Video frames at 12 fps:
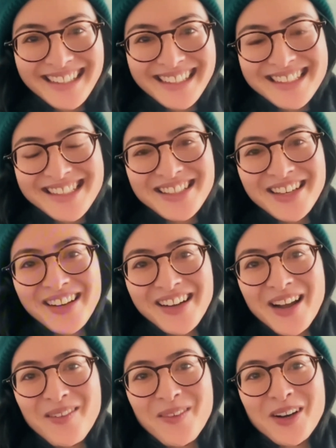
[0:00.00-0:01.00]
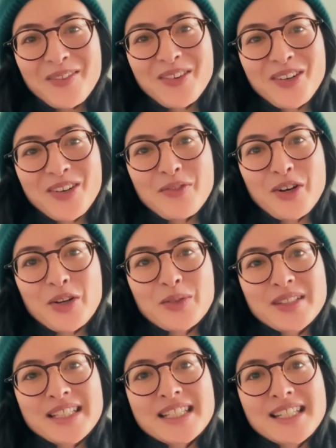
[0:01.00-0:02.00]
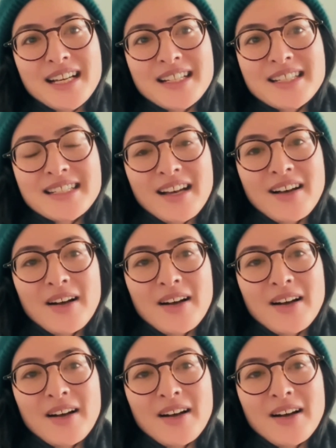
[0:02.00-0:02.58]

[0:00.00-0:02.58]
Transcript: and I work for OnlyDust,